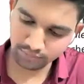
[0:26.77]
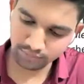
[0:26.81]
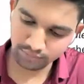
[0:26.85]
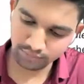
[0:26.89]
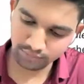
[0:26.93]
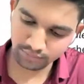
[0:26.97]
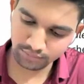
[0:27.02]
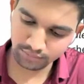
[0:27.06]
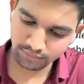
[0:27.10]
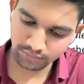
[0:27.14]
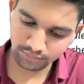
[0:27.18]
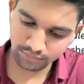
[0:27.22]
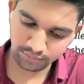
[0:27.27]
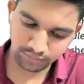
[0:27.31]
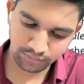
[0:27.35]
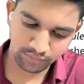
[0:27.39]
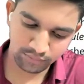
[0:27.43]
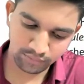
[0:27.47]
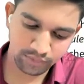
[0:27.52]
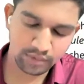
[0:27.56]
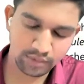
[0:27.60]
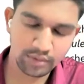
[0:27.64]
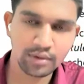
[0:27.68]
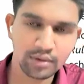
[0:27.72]
2013.
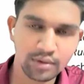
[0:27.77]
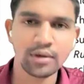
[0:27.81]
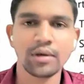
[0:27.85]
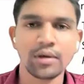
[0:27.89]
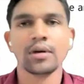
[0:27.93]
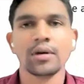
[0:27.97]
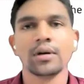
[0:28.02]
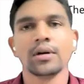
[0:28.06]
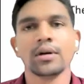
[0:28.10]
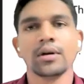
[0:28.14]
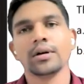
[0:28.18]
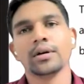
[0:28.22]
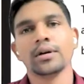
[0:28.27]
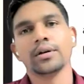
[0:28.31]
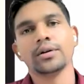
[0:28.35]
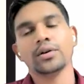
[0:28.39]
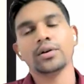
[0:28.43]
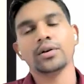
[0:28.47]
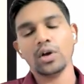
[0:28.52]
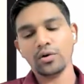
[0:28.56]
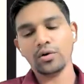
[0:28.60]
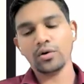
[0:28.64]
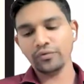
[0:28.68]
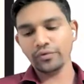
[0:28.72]

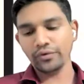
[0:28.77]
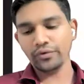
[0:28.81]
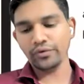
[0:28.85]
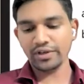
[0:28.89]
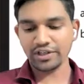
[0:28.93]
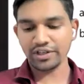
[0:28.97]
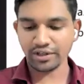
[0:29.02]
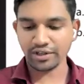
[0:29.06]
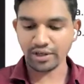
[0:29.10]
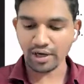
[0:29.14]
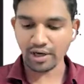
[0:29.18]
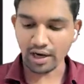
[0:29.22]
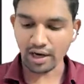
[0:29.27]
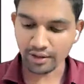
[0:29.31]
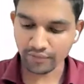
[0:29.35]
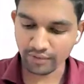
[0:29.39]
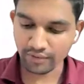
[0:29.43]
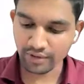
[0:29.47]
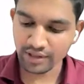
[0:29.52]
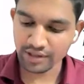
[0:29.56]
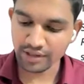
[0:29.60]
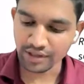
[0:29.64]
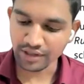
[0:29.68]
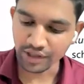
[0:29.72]
Now we will start
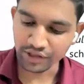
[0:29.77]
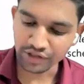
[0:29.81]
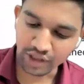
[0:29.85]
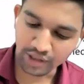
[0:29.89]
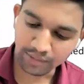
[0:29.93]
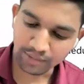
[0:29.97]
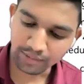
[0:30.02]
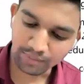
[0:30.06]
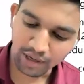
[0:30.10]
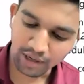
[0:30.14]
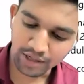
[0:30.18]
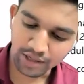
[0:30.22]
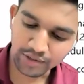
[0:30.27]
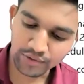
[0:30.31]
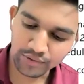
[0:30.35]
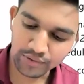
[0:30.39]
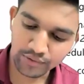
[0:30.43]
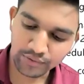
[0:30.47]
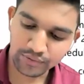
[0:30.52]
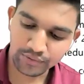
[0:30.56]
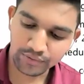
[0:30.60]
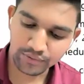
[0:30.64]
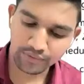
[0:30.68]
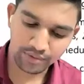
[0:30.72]
with section 5,
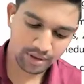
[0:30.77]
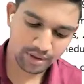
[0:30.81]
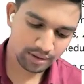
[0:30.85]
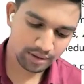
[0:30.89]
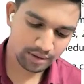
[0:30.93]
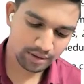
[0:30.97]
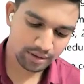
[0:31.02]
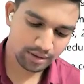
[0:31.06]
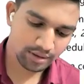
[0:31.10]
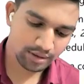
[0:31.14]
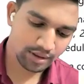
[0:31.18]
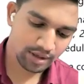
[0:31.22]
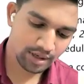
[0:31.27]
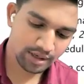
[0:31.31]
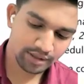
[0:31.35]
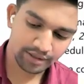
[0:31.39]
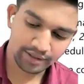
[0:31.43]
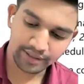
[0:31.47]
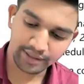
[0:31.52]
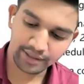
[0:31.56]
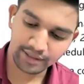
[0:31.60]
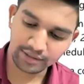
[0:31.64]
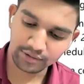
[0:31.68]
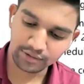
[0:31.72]

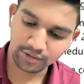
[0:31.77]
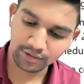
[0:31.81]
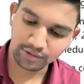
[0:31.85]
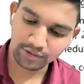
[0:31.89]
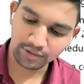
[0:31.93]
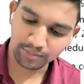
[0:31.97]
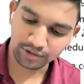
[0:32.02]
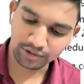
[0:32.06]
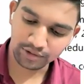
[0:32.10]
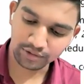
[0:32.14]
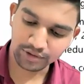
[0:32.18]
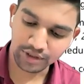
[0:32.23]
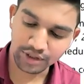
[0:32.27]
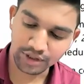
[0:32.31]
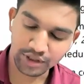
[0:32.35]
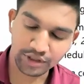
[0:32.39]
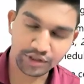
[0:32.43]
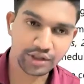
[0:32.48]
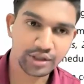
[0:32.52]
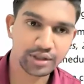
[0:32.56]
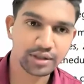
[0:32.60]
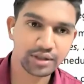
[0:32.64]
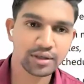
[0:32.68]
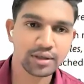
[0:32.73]
Articles of
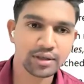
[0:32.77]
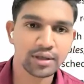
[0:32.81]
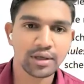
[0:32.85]
Association.